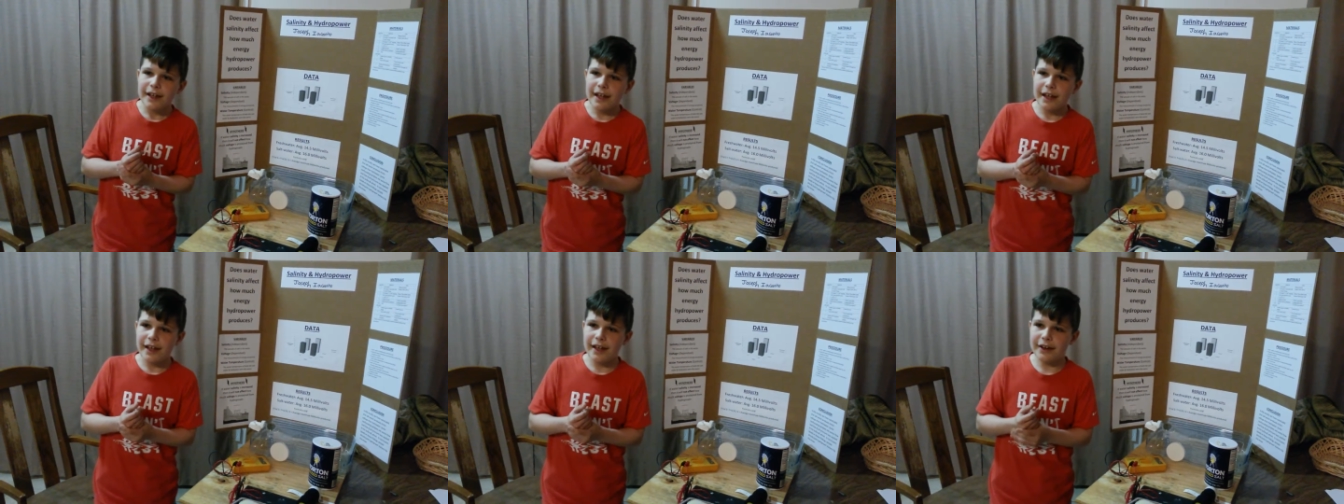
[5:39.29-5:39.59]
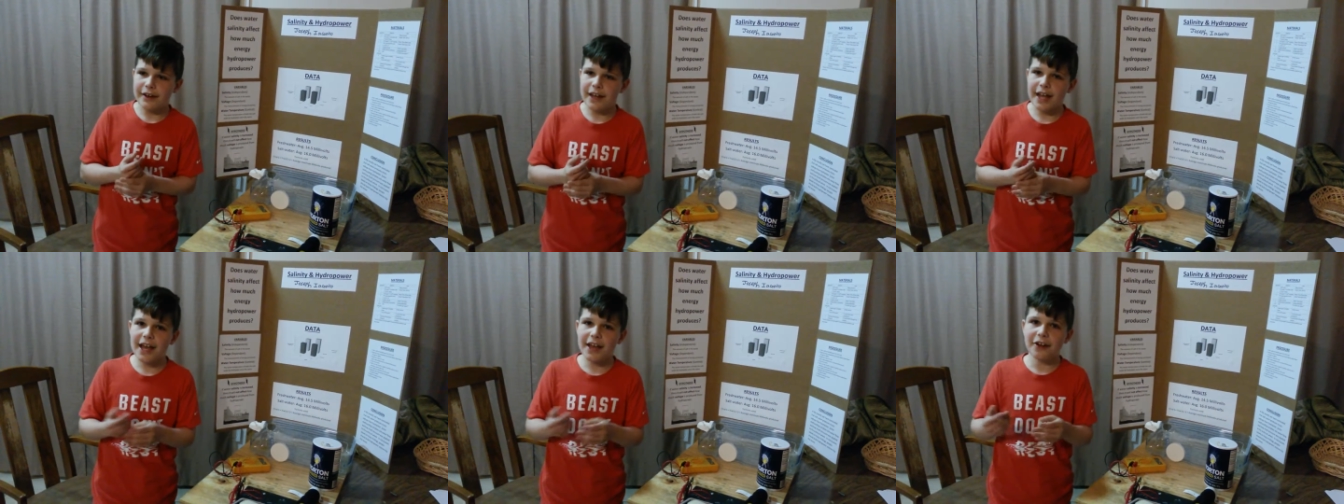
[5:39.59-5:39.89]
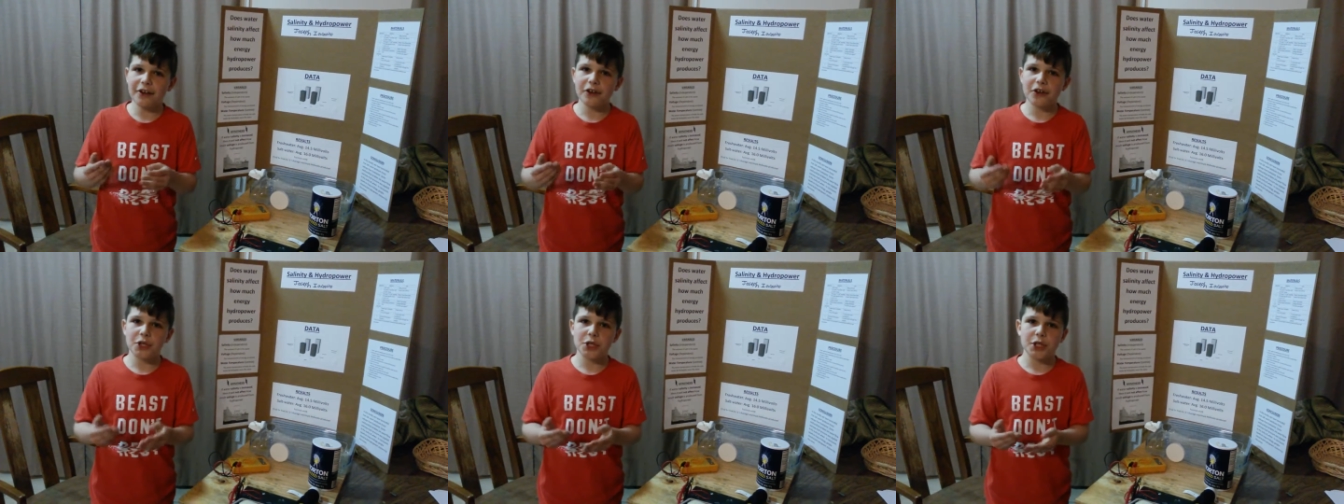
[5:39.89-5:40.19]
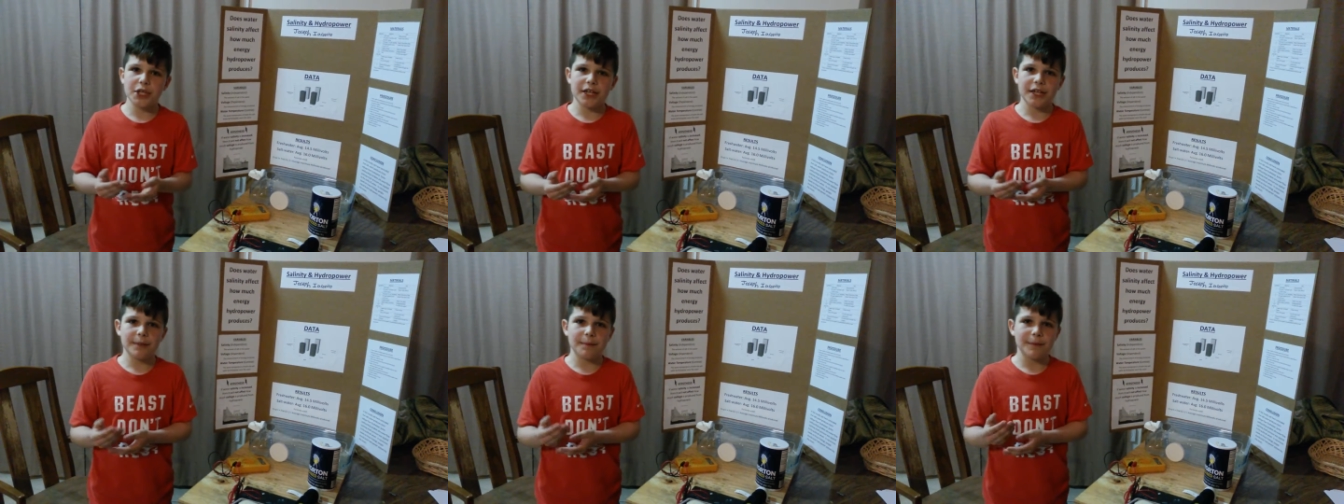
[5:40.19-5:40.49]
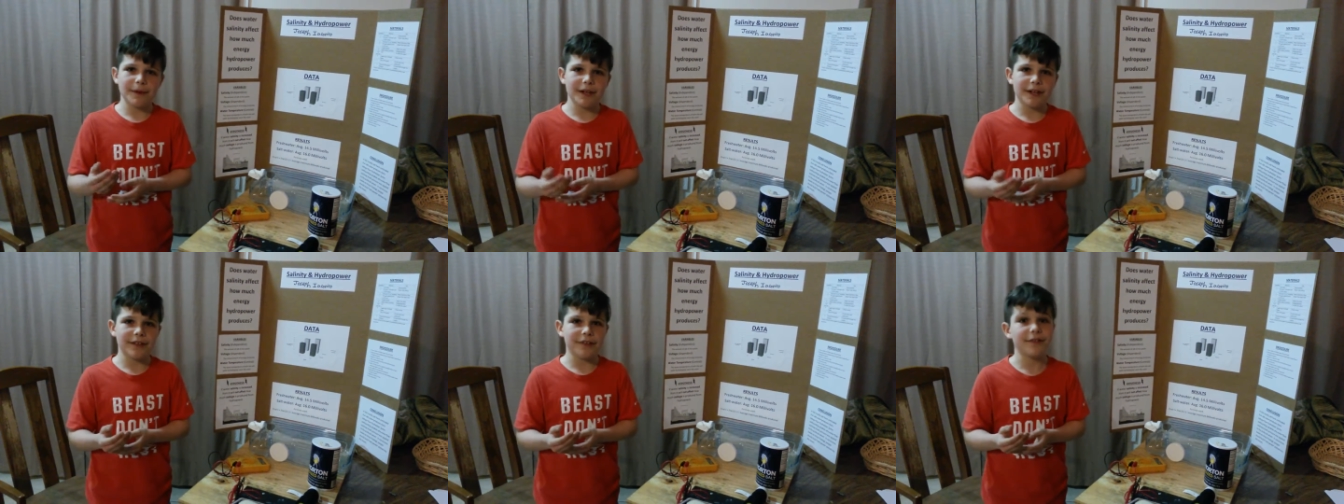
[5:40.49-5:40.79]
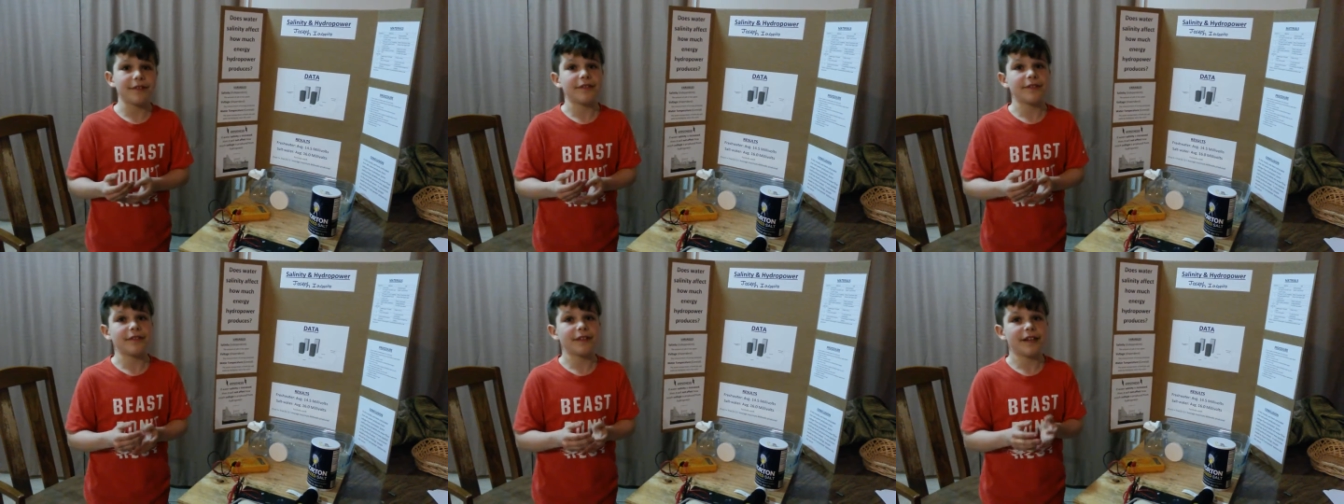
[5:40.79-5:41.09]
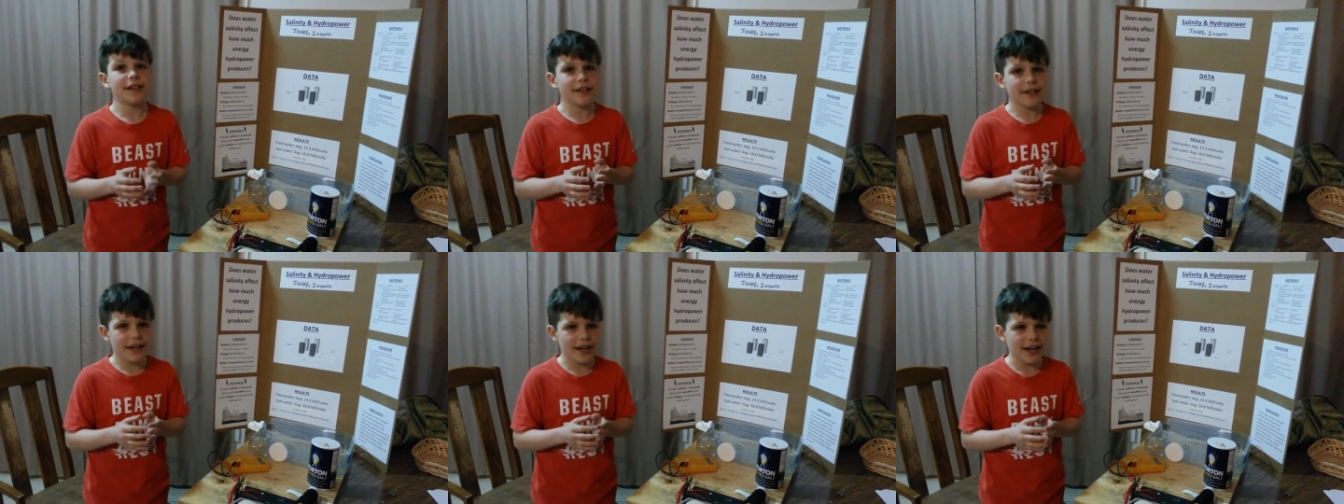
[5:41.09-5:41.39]
And energy means
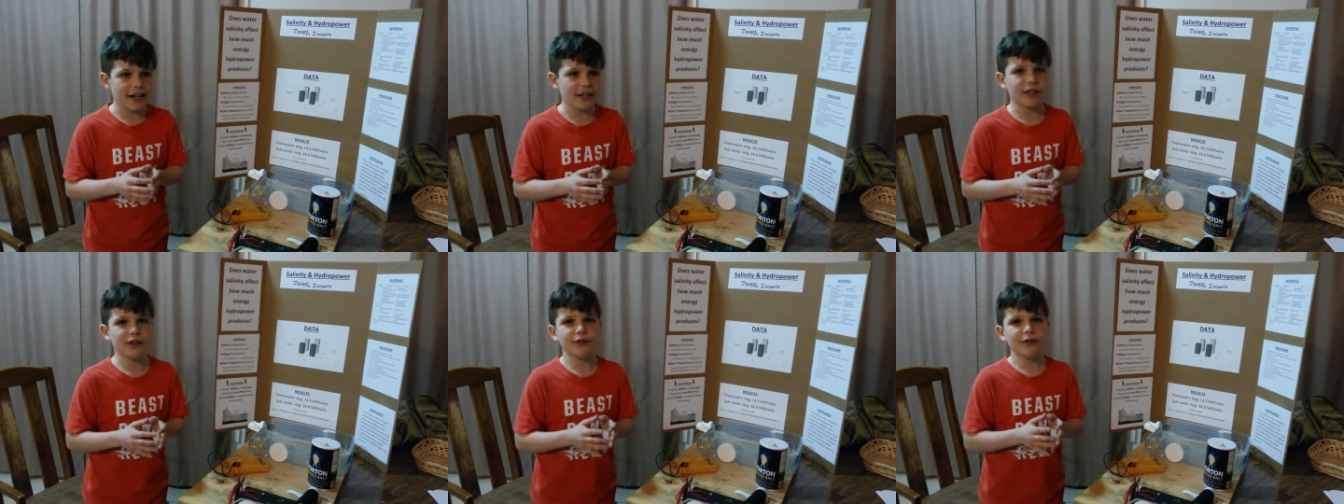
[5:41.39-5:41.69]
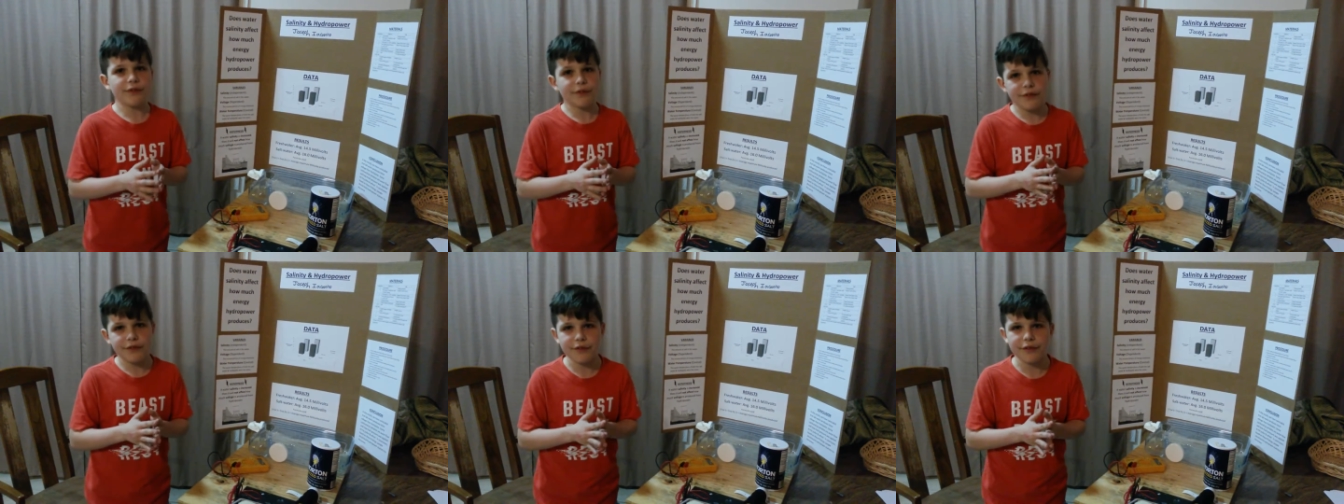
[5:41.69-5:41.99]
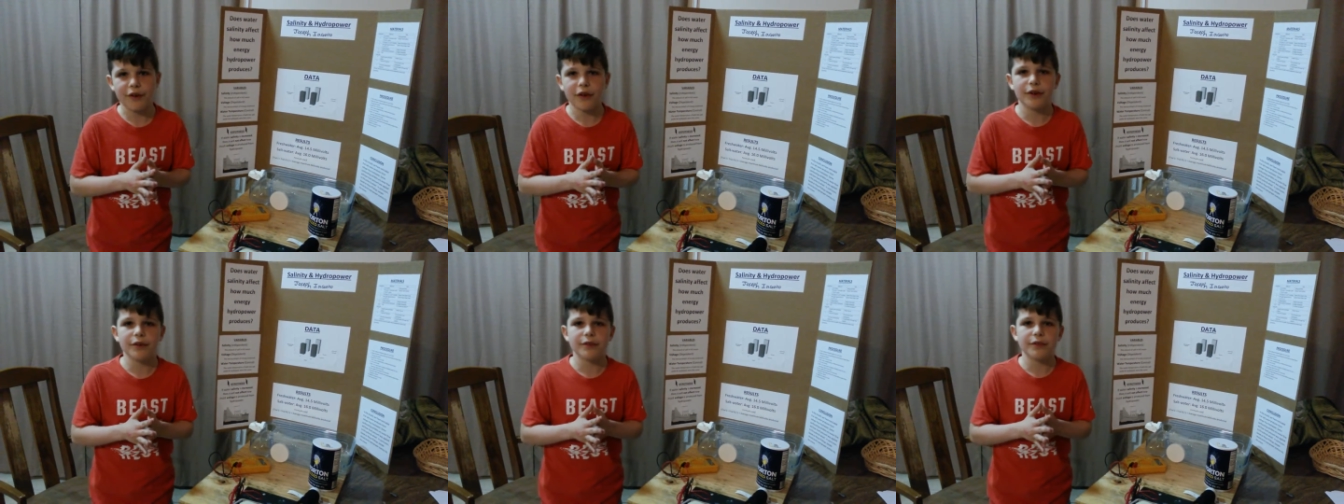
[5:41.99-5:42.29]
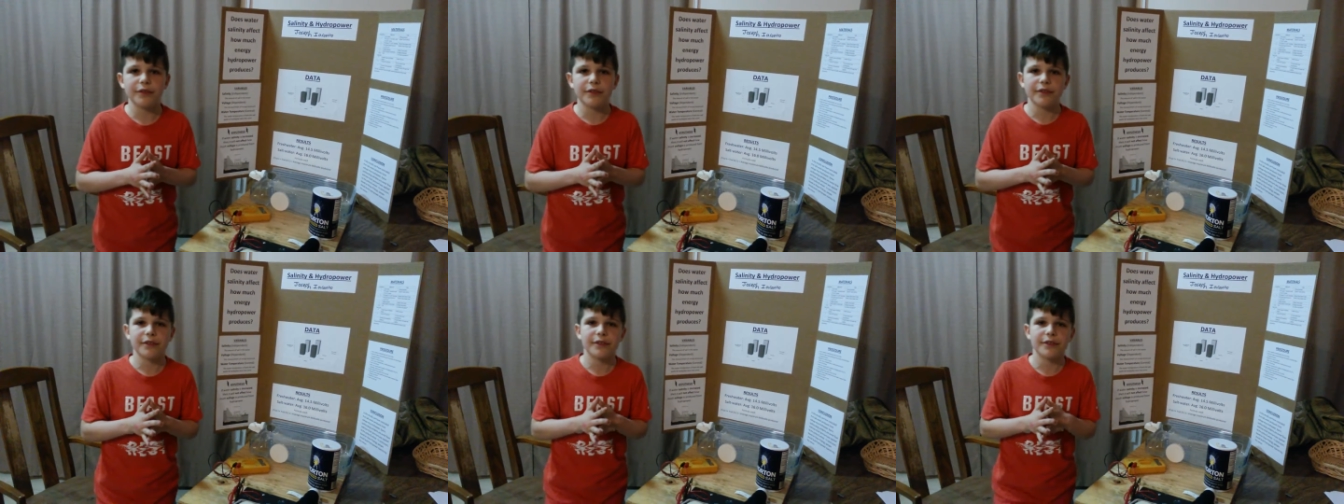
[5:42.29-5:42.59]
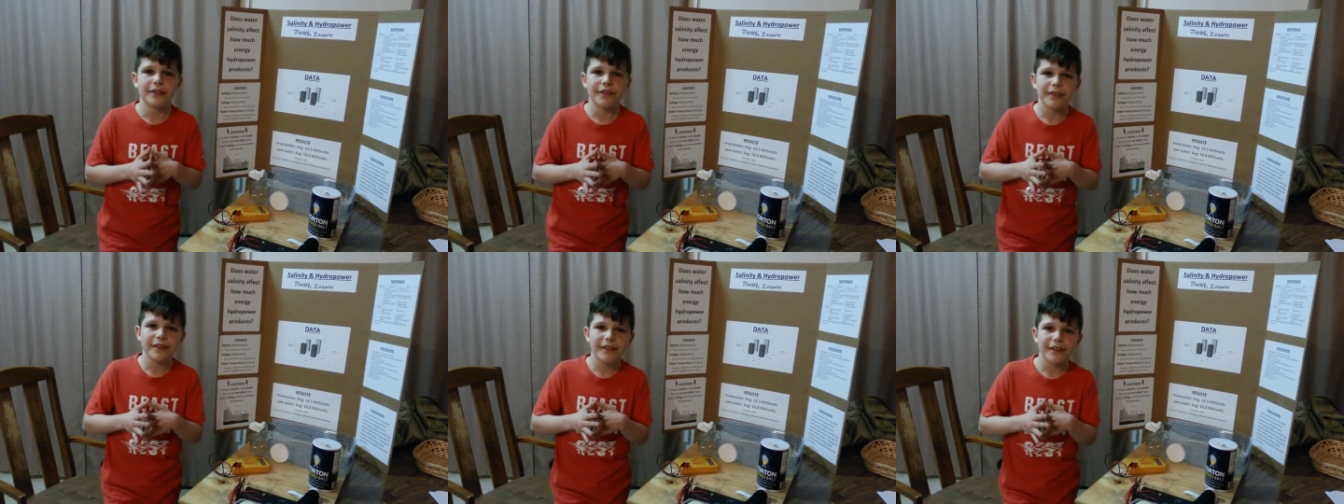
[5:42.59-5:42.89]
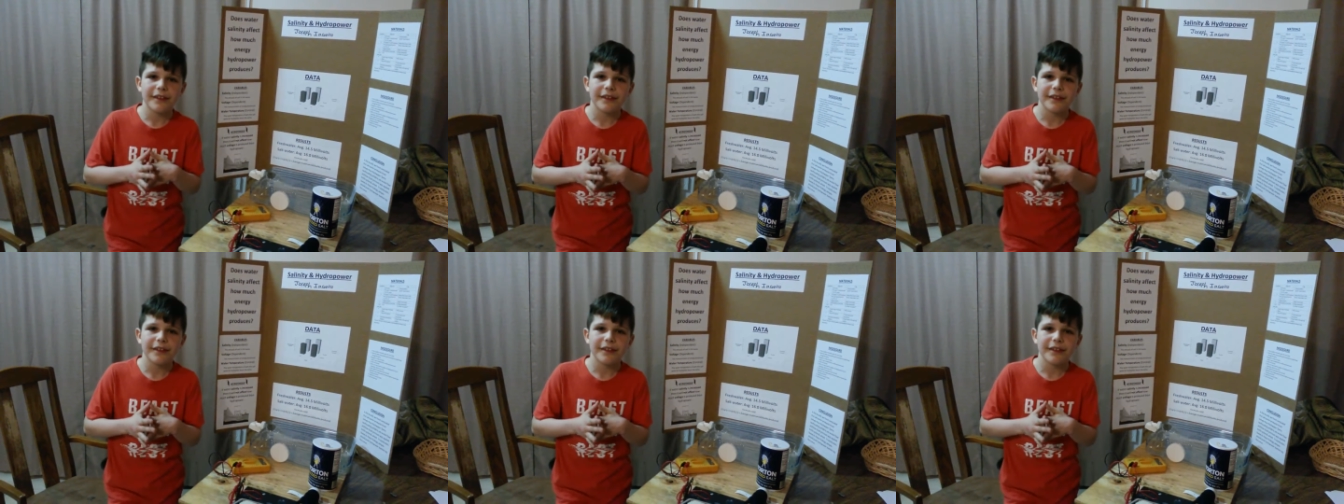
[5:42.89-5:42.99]
inaccurate results.